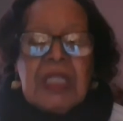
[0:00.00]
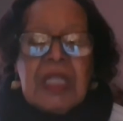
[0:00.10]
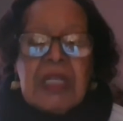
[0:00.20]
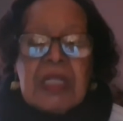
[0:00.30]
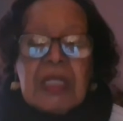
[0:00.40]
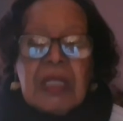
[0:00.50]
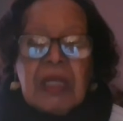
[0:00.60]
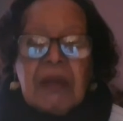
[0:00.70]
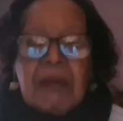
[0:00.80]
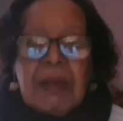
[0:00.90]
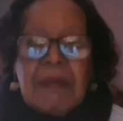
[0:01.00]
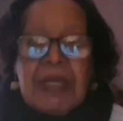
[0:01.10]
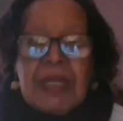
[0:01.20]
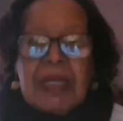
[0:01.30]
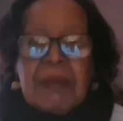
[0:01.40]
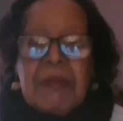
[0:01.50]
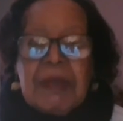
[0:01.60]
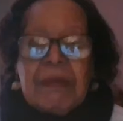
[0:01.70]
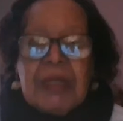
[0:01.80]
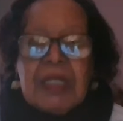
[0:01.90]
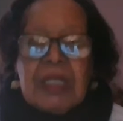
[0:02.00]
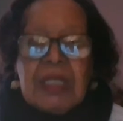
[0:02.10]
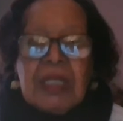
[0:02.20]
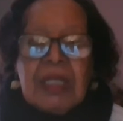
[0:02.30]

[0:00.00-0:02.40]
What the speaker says: Years ago, I made a commitment